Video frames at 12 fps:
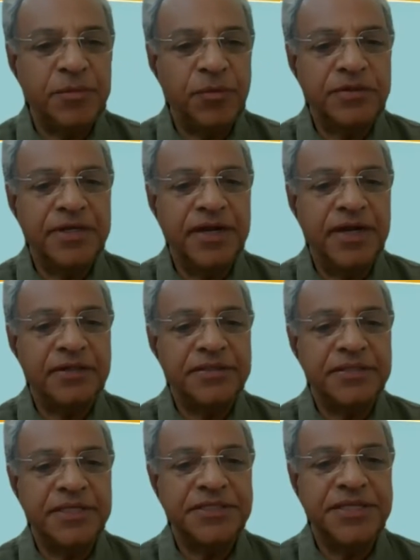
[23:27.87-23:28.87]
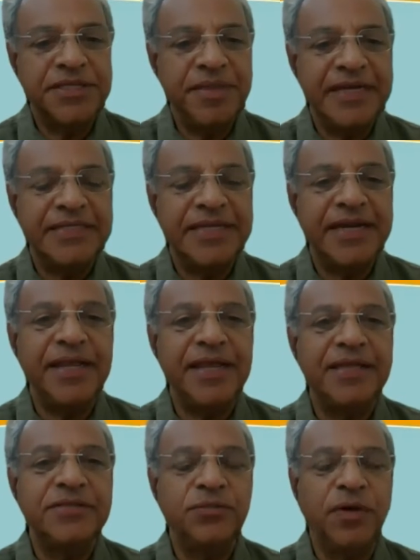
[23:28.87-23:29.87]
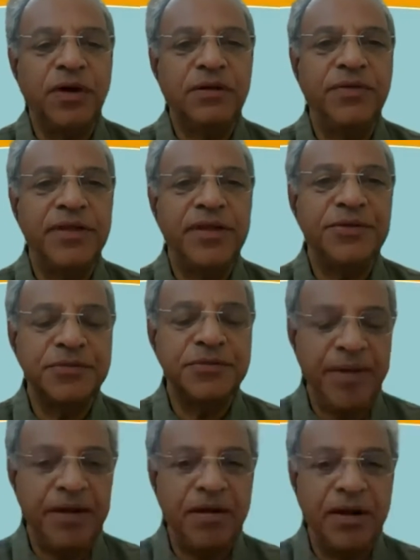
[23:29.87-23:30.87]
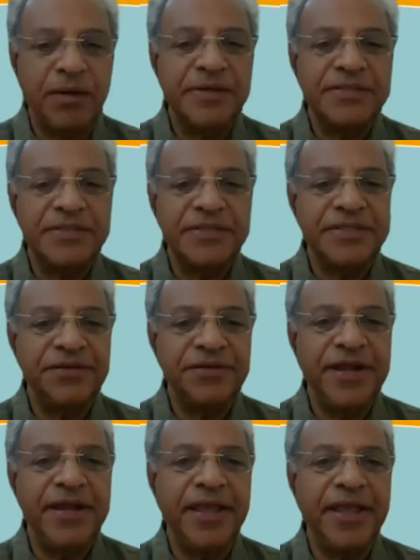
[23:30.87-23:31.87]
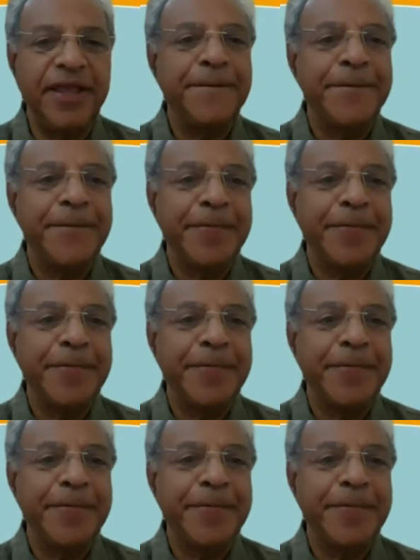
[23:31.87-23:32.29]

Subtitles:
about 60 minutes a day is what we need to spend on ourselves every day.